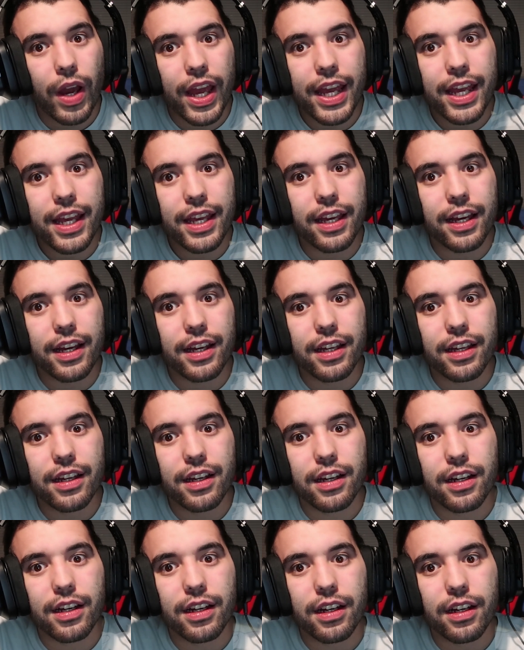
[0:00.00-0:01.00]

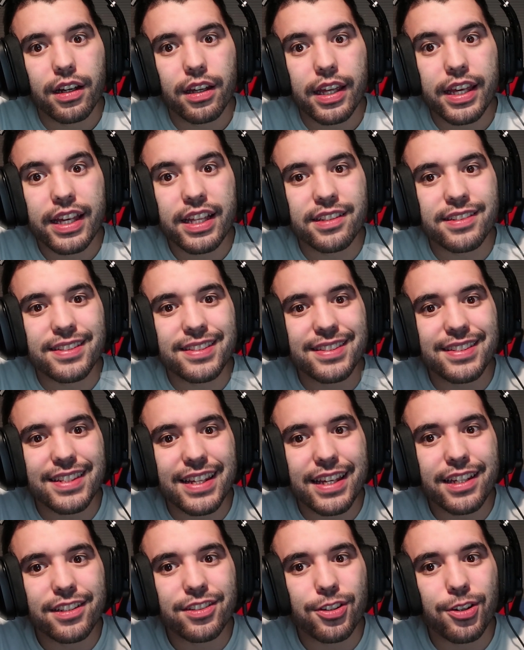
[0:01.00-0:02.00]
You can
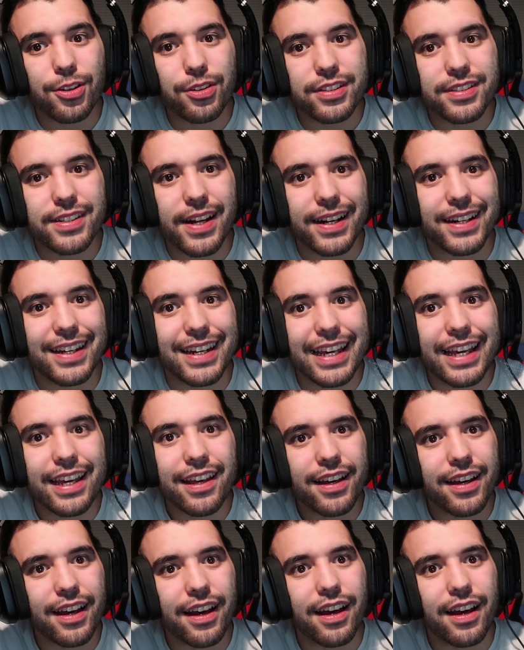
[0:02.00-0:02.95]
see Sukuna's technique?